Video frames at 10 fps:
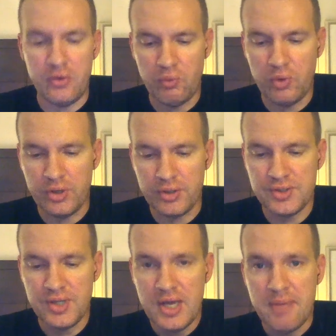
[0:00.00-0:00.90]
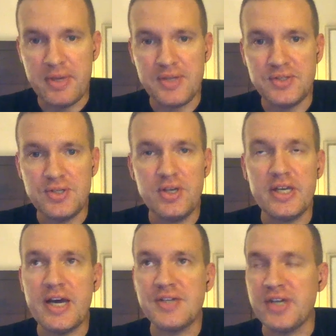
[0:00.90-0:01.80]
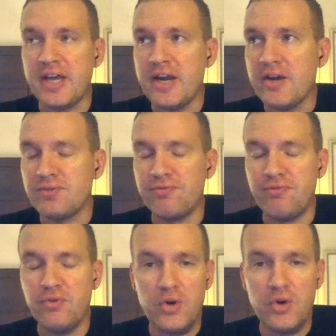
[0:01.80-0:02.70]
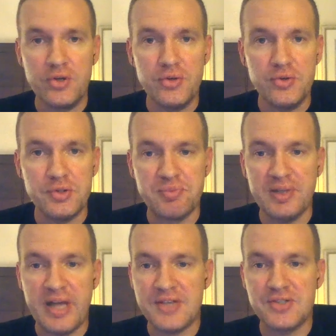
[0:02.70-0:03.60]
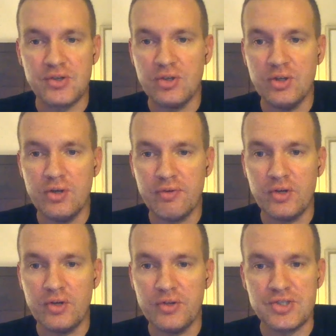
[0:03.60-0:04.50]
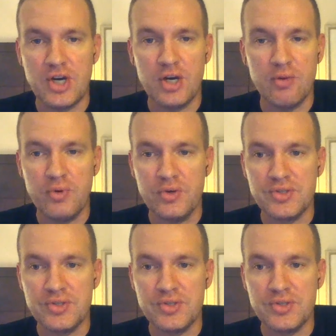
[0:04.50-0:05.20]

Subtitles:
works because you look at guys like Harrison Ford, who's plastered all over all the Star Wars